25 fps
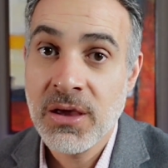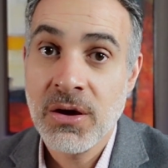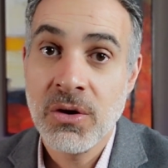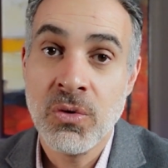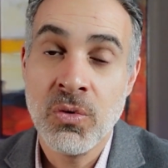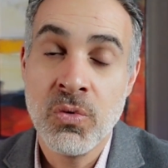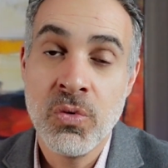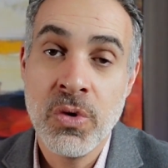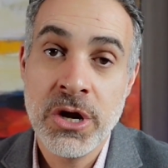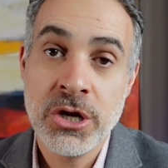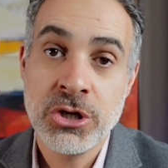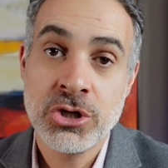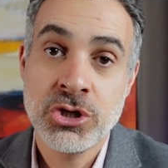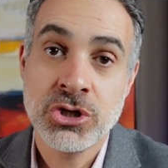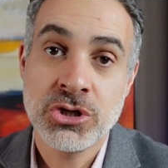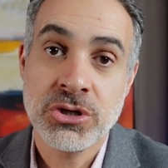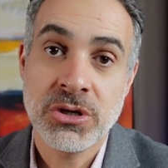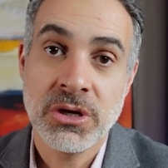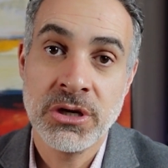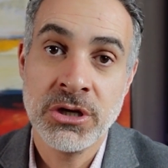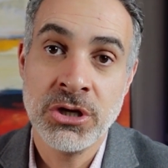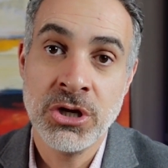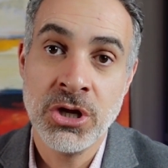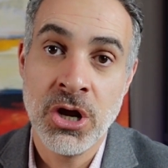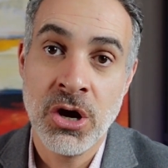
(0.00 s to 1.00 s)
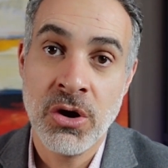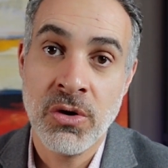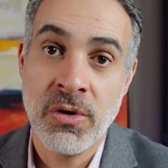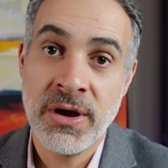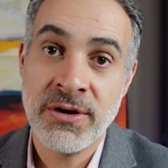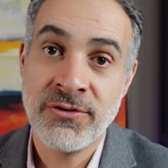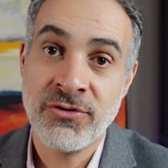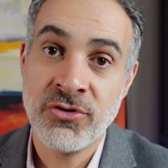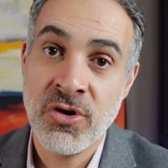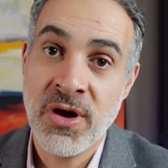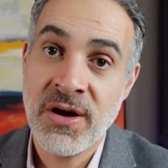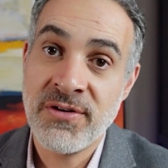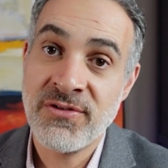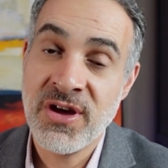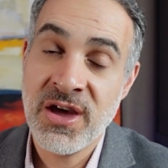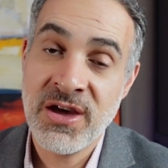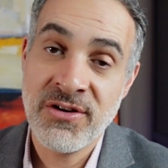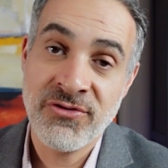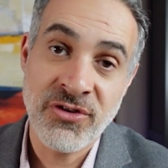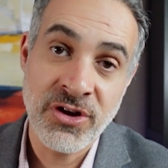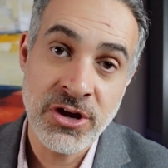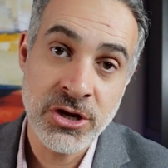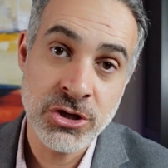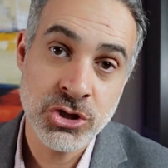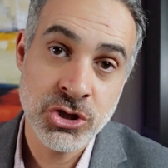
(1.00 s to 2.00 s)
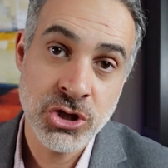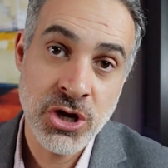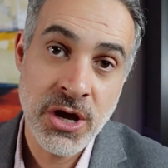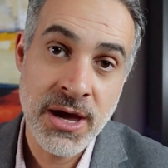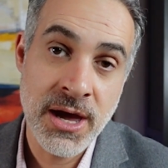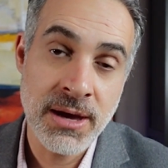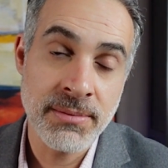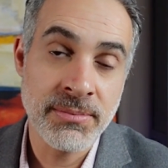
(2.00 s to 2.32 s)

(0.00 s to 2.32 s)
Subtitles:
which, if you have FHA,